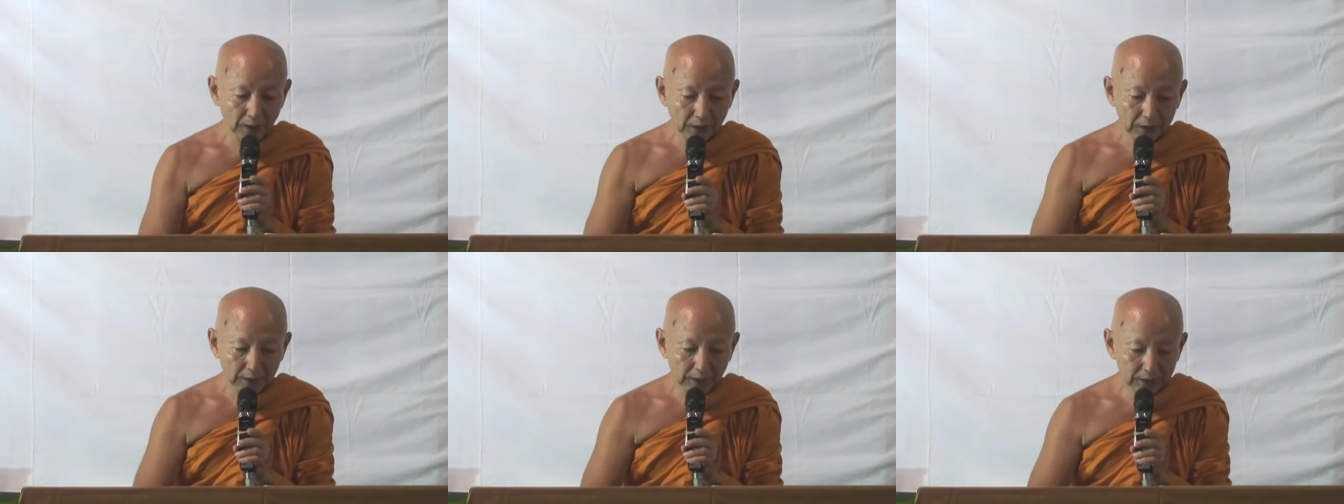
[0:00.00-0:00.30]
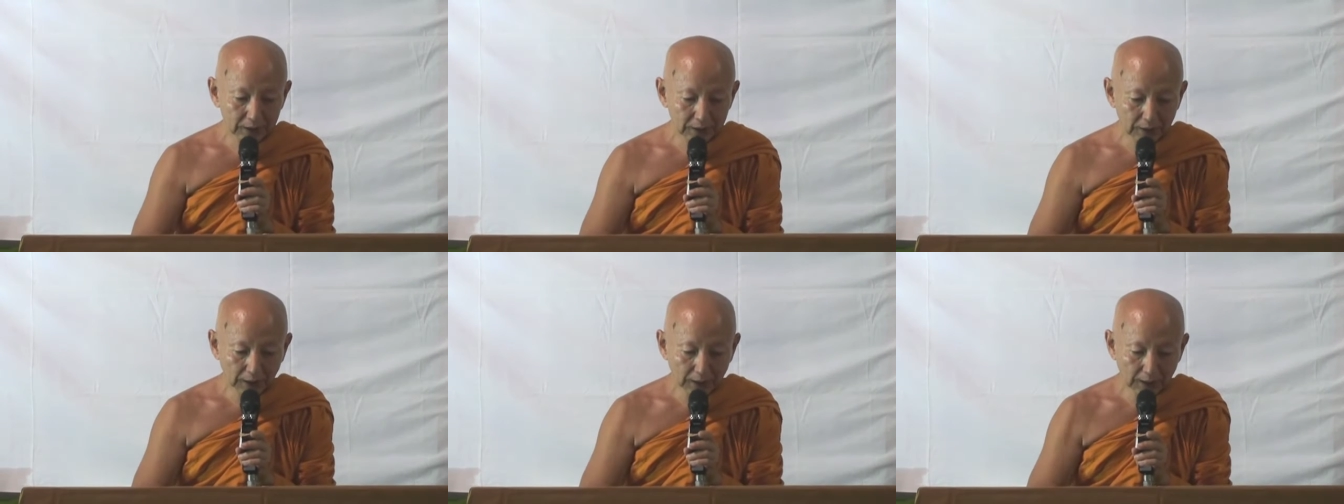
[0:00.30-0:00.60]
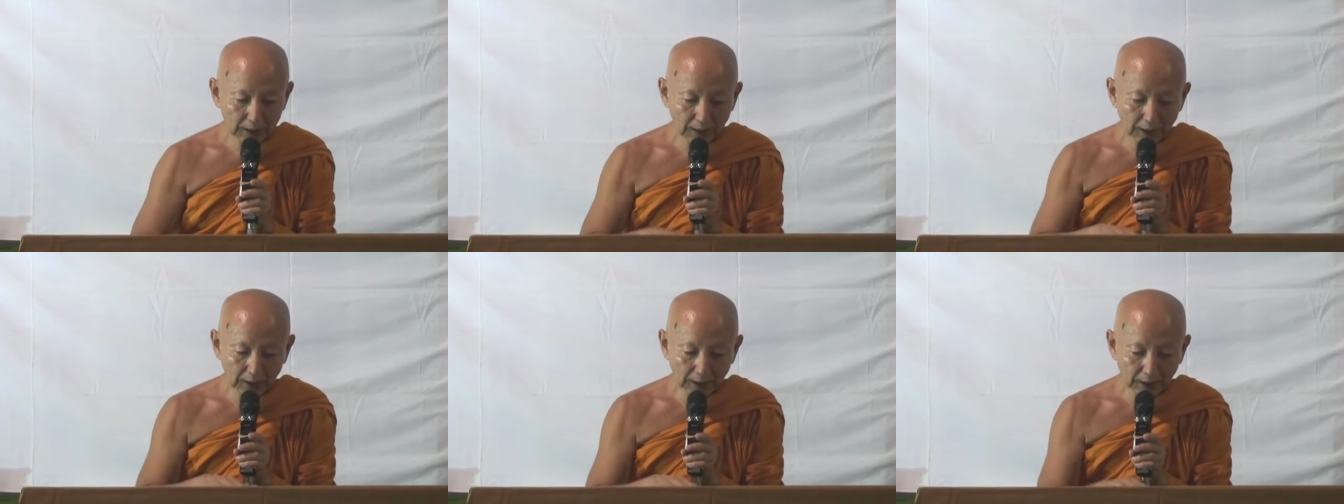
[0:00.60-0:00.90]
Then
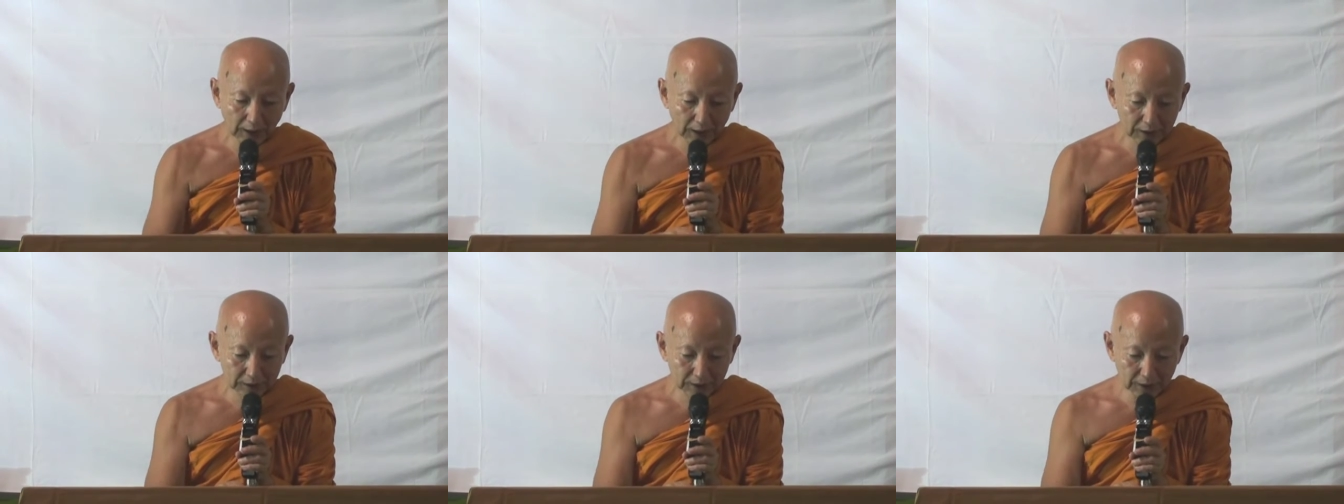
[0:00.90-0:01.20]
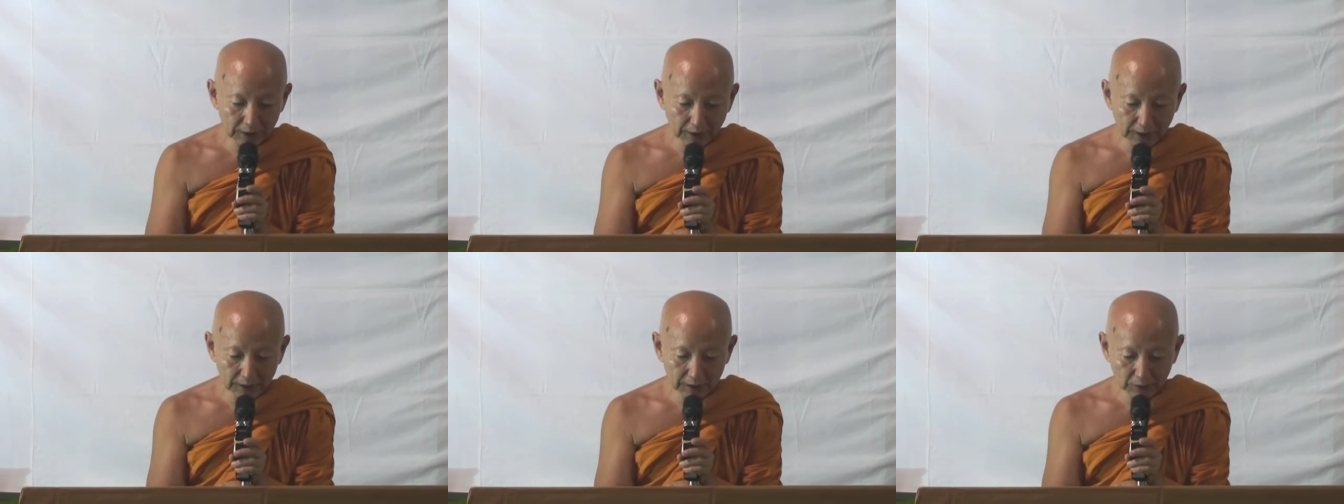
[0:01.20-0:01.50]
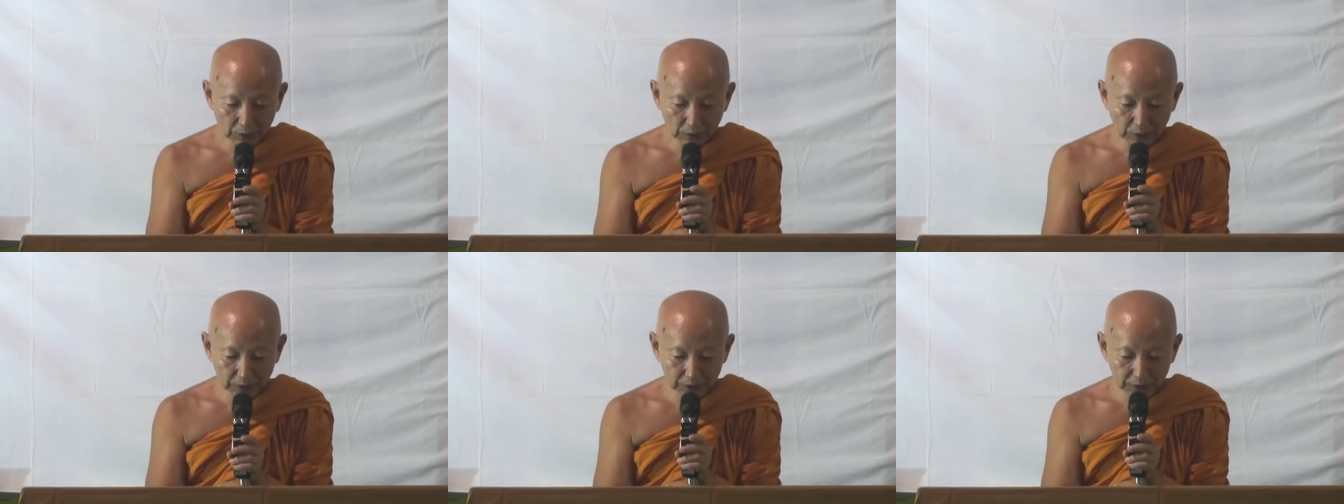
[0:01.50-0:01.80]
Sakka asks another
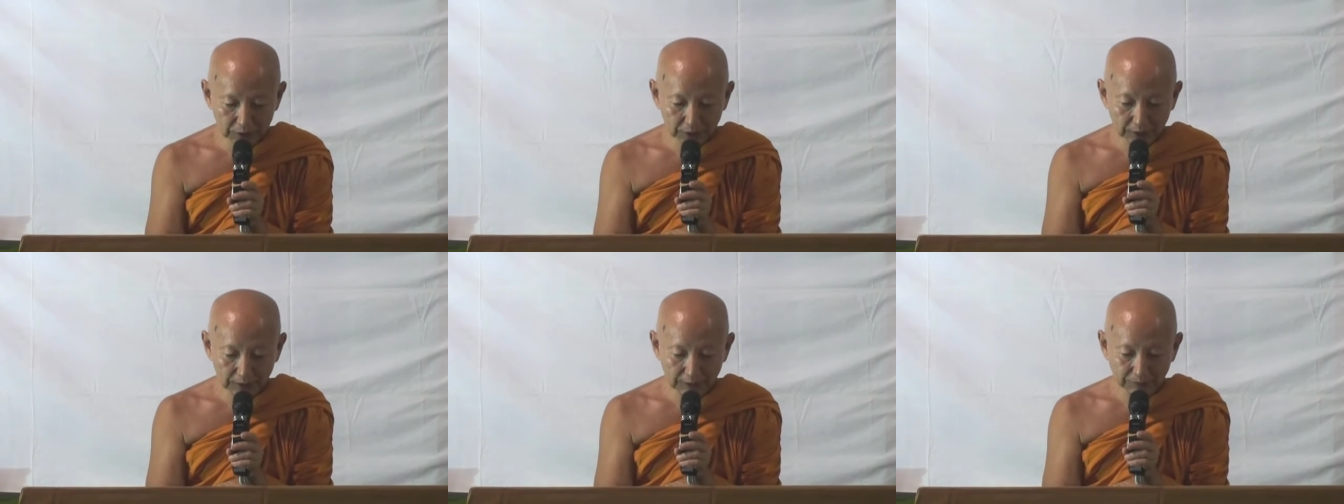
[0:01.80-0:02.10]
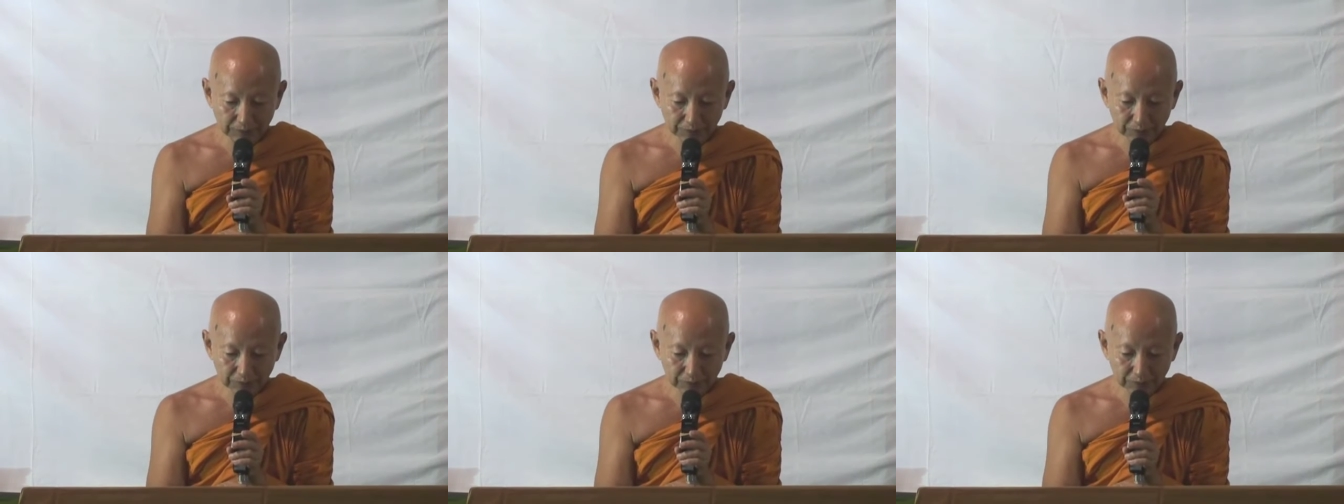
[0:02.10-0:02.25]
question.